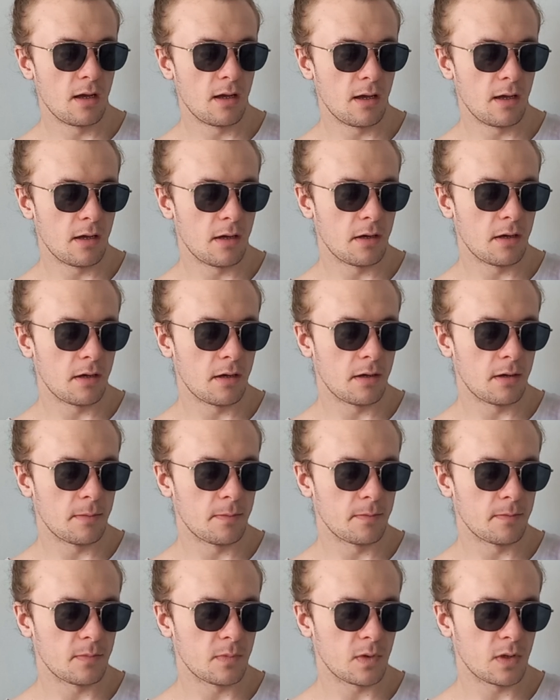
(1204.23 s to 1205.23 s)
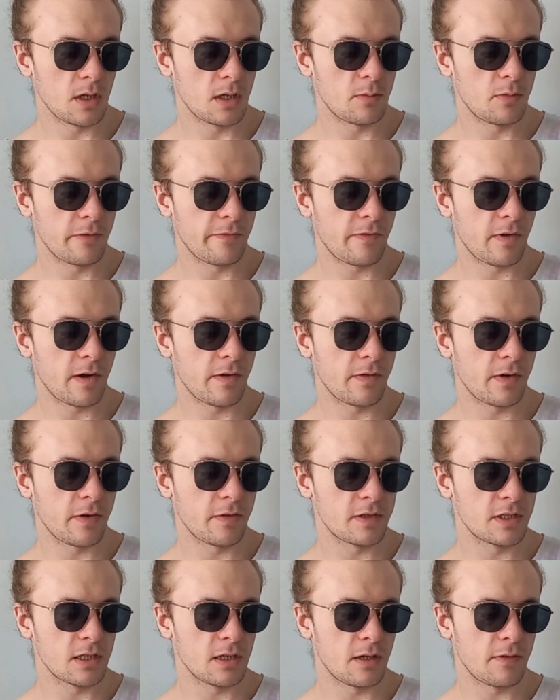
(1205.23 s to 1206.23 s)
8.5 out
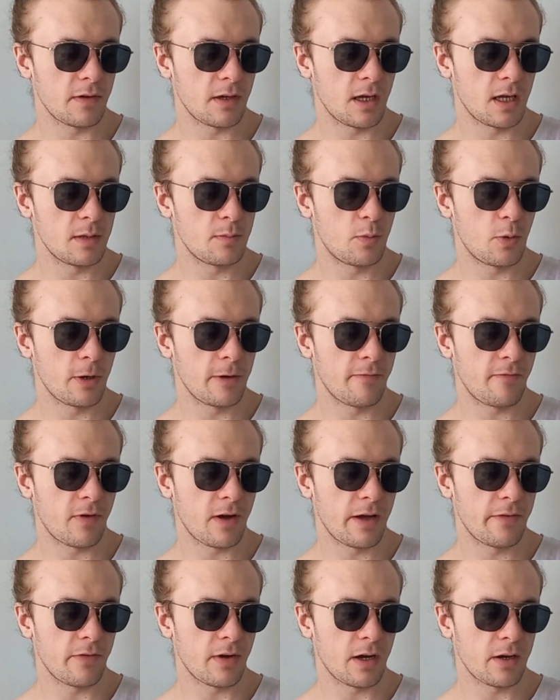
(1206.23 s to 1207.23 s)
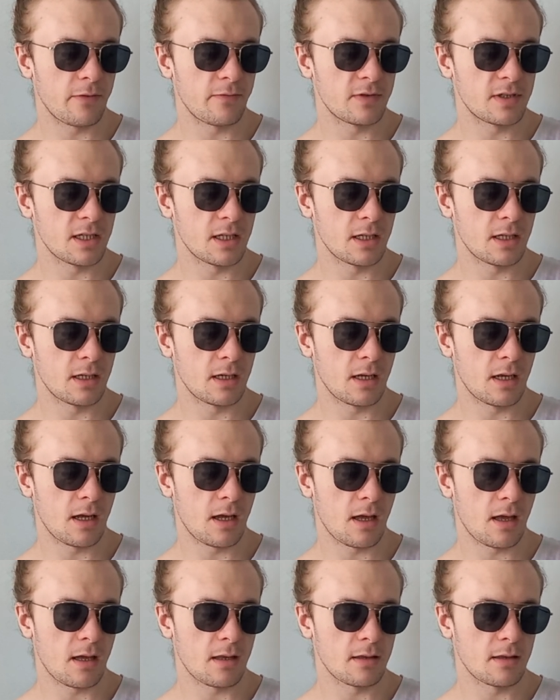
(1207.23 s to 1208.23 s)
of 10, 8.5 out of 10,
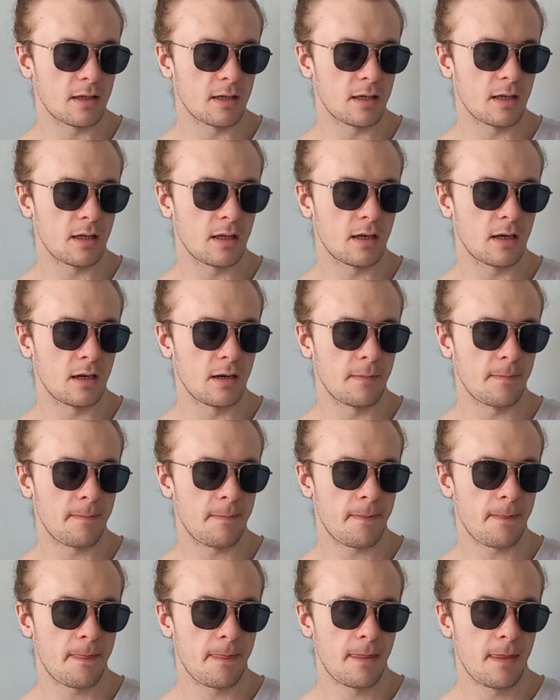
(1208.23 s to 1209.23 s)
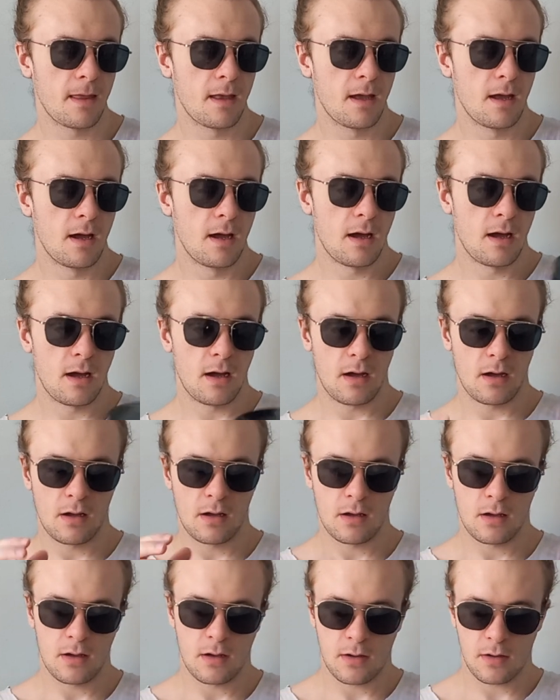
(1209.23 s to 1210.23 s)
and then
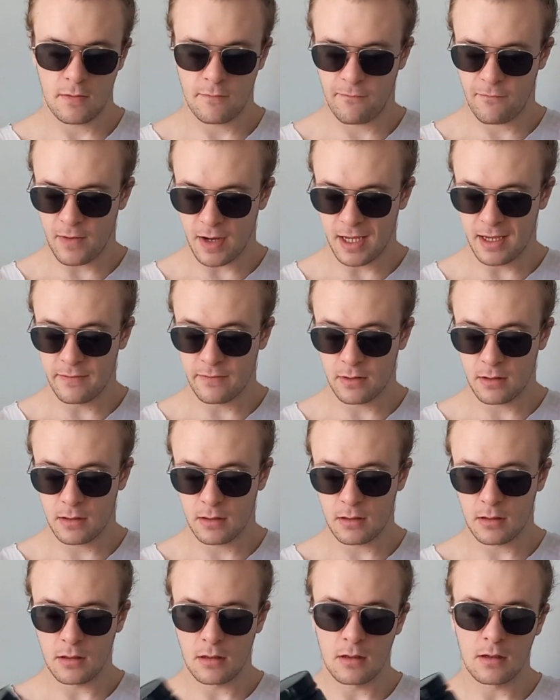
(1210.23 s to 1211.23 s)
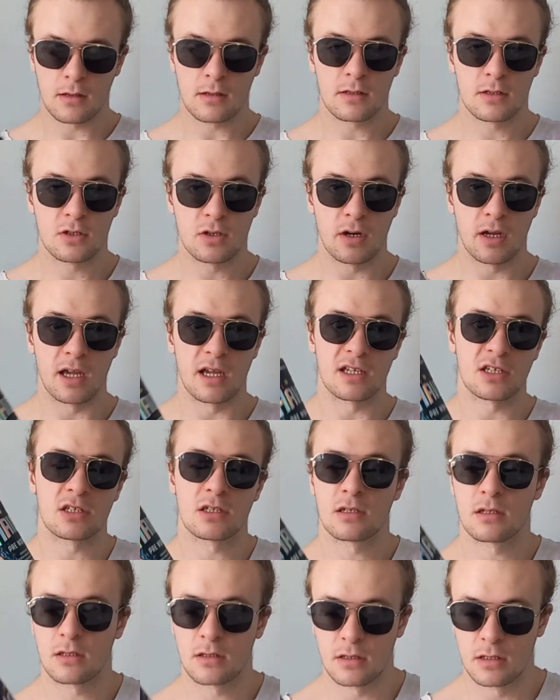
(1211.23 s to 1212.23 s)
flavor trash.
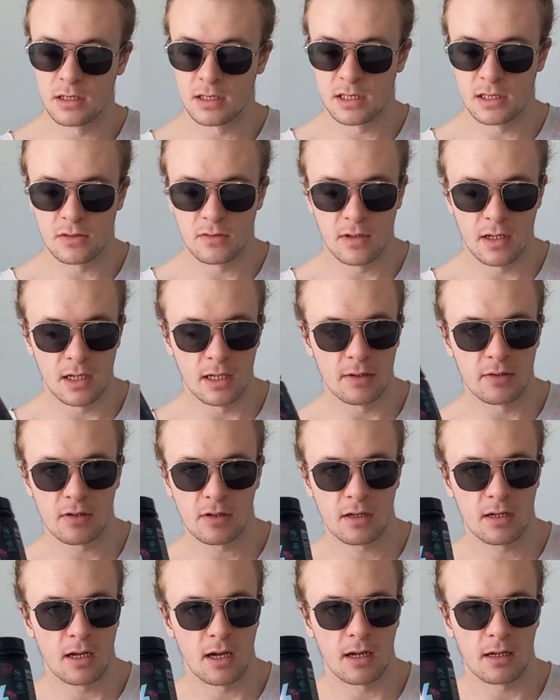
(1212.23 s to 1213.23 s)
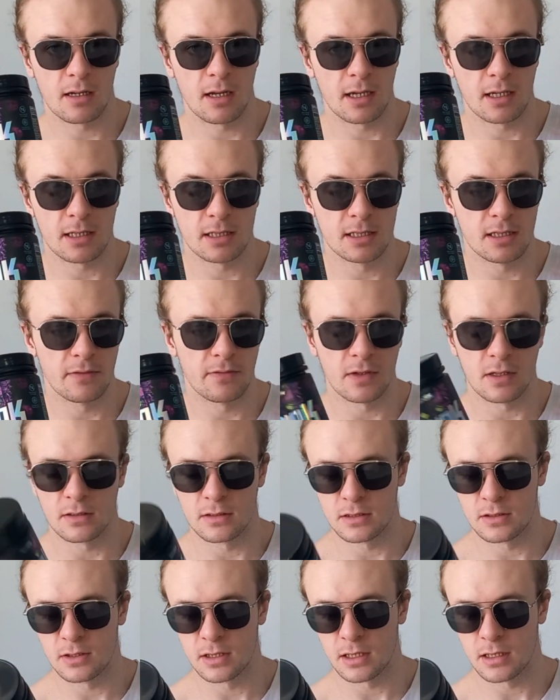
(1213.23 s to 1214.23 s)
This is really like it's difficult
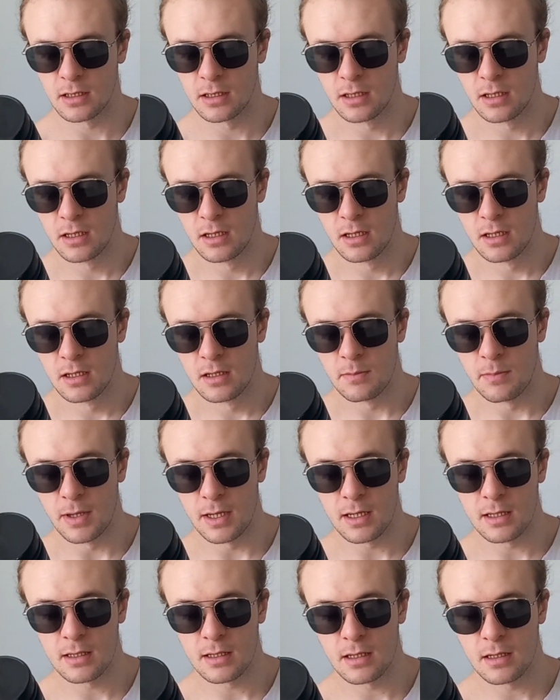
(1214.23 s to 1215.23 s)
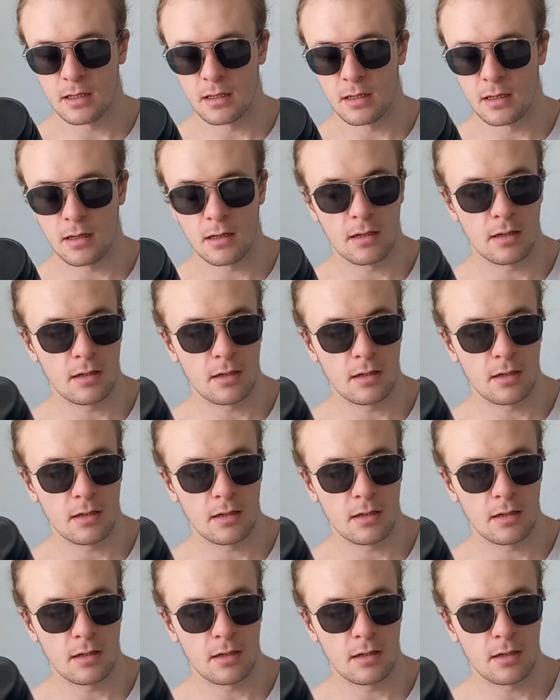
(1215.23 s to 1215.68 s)
to drink. Better than